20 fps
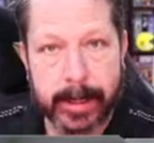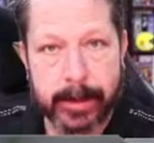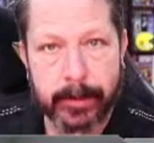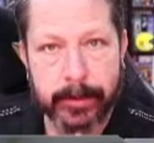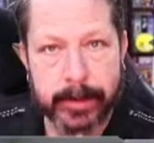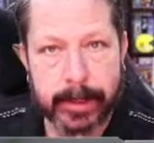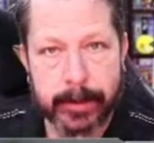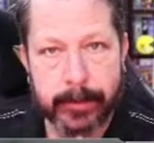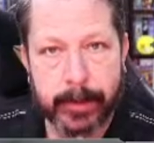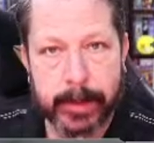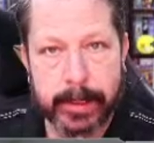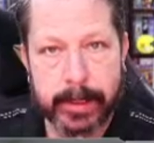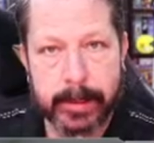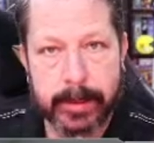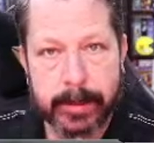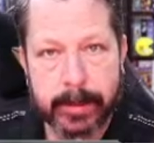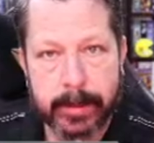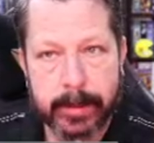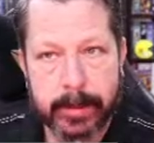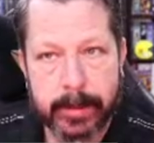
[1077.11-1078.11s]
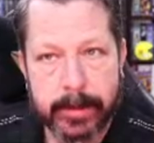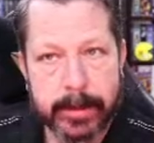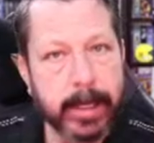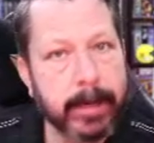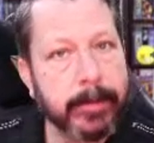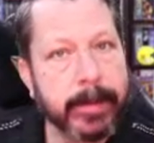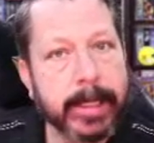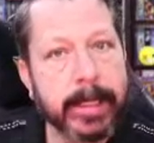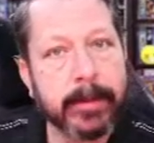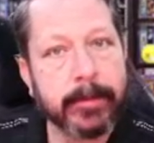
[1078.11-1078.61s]
I don't think we
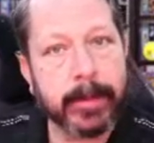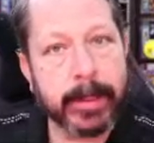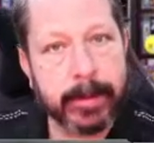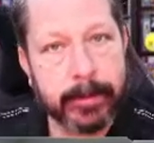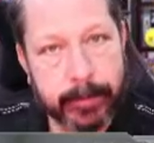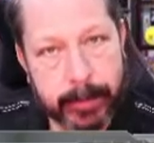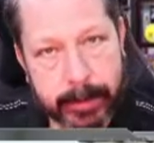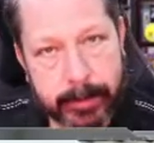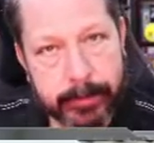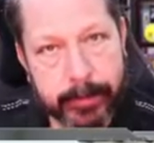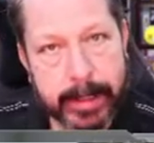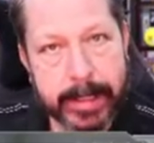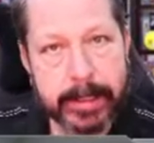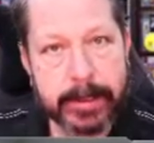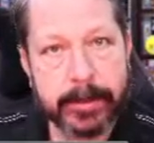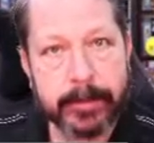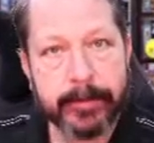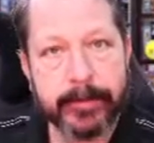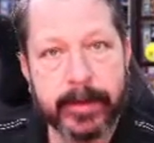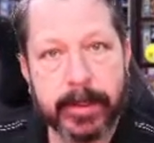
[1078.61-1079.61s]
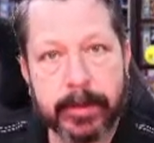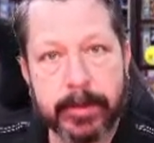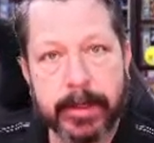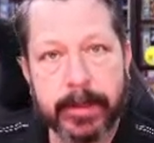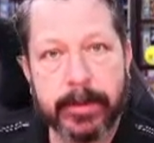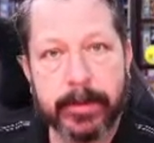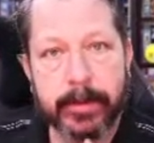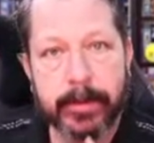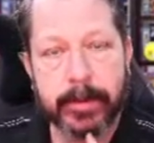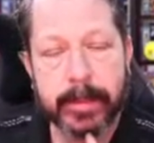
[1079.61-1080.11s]
did. We ran some
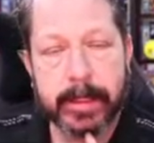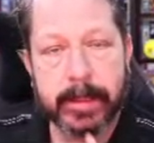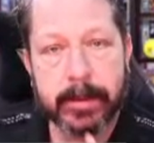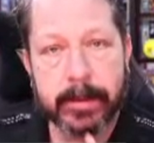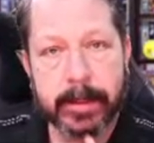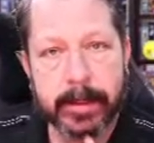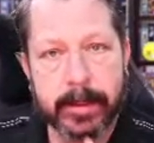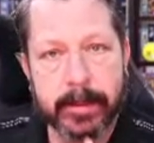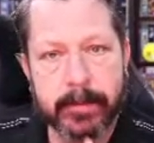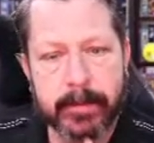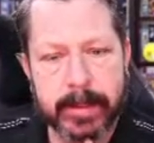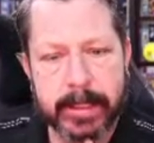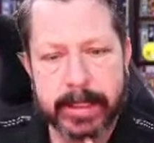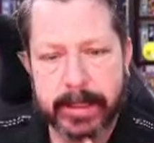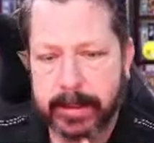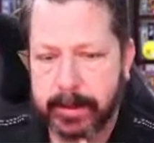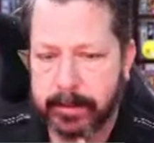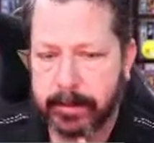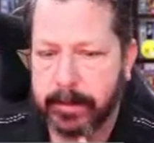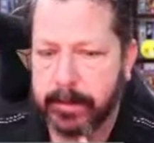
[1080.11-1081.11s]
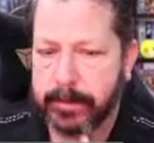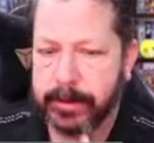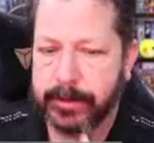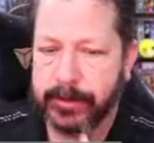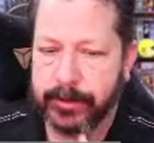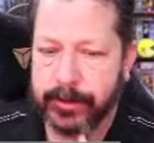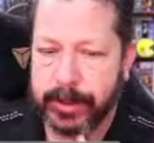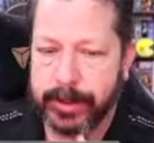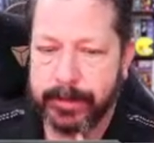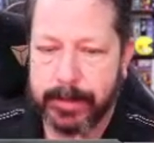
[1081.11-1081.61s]
filament through there. I think we did on the
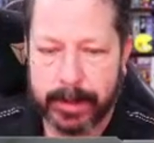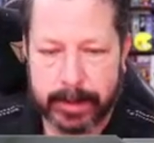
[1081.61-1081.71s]
stream. I